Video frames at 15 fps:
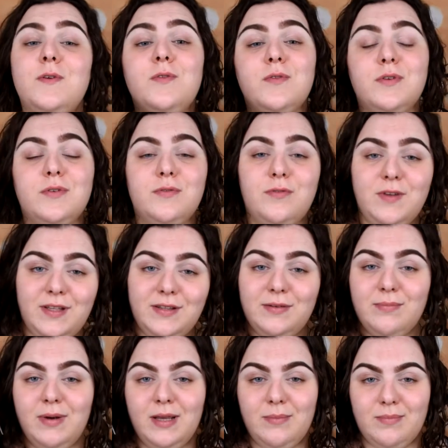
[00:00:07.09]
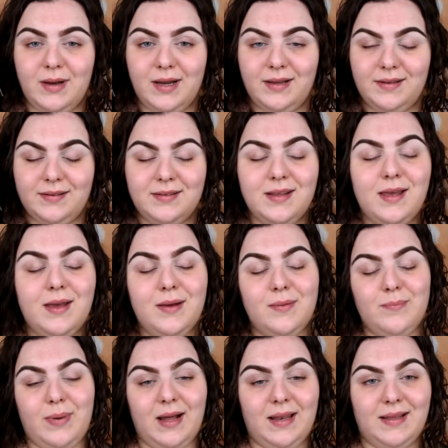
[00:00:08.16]
Read My Mind
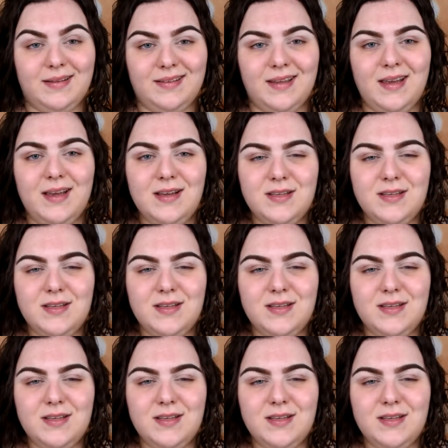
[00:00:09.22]
palette.